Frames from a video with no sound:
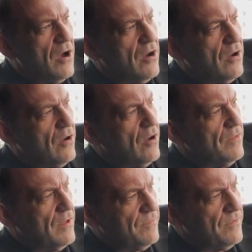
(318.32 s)
on
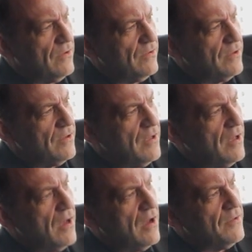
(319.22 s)
that field.
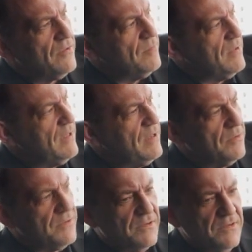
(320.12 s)
To me, he
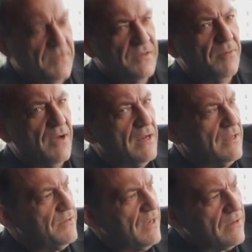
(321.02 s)
was dismissed by
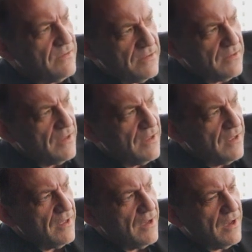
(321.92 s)
Glenn Jackson.
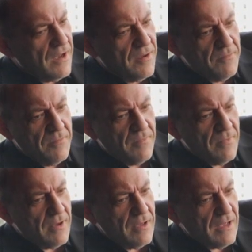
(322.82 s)

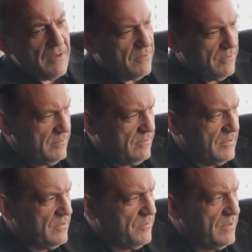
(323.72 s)

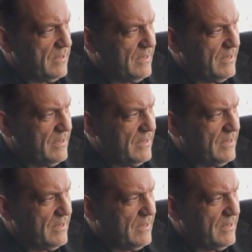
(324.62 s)
You know,